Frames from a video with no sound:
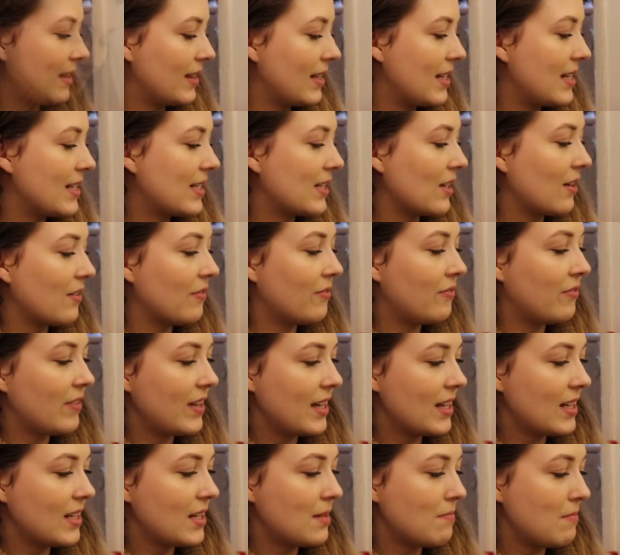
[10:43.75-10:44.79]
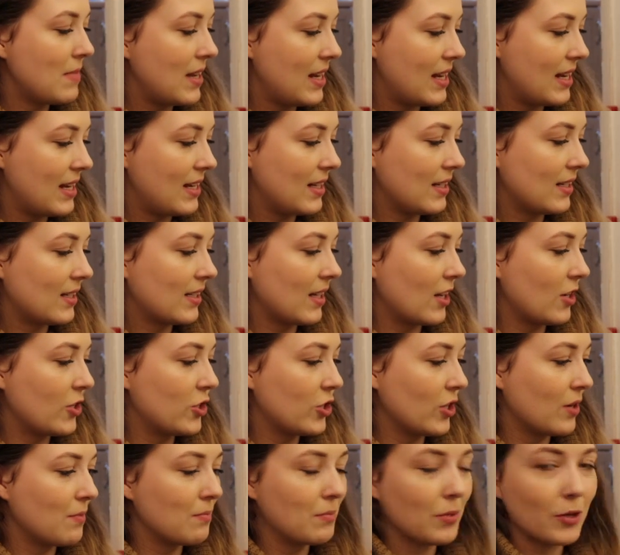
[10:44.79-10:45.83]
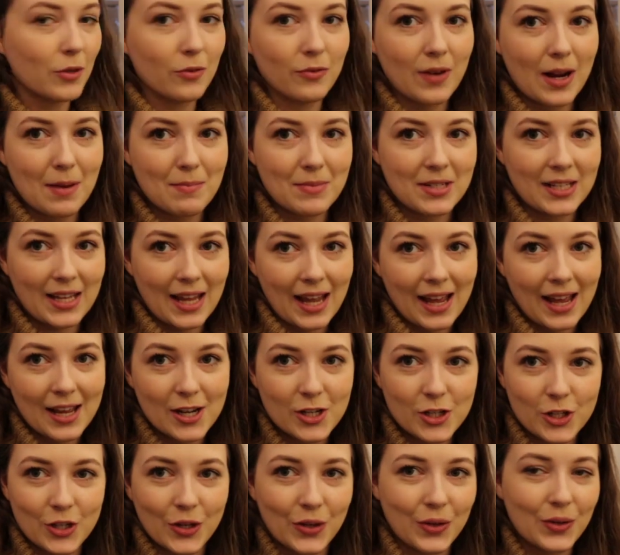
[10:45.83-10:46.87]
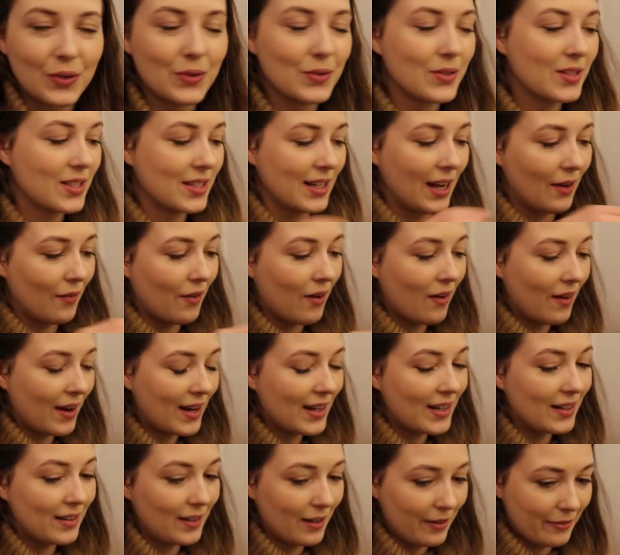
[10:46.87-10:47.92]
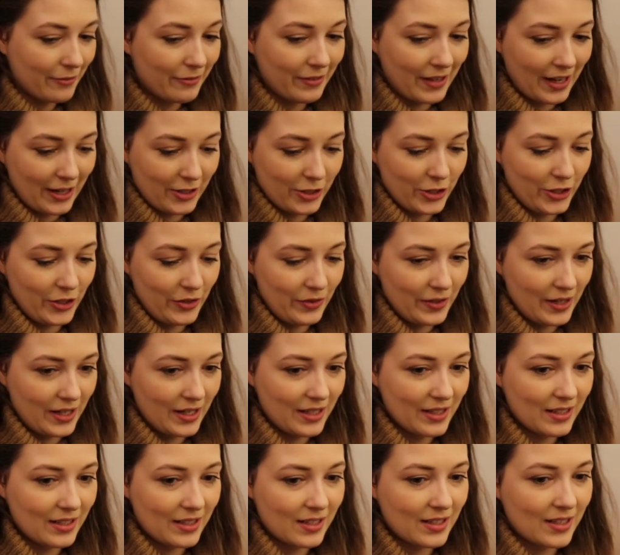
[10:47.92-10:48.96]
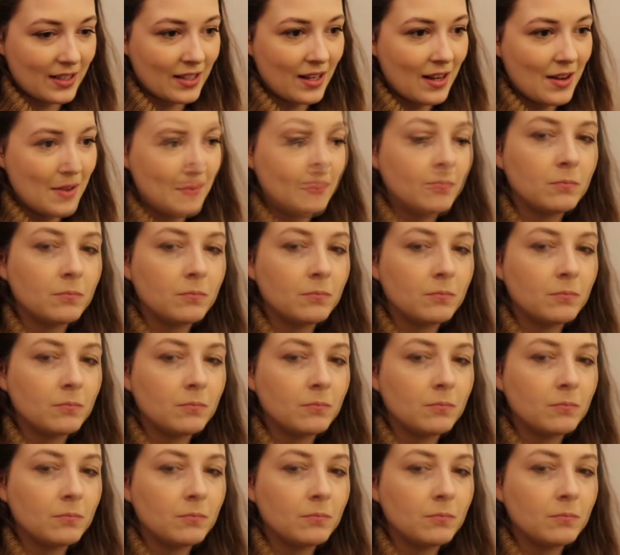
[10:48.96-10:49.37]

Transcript: These are Vietnamese jumbo wrapped cashews. Now, I love cashew nuts.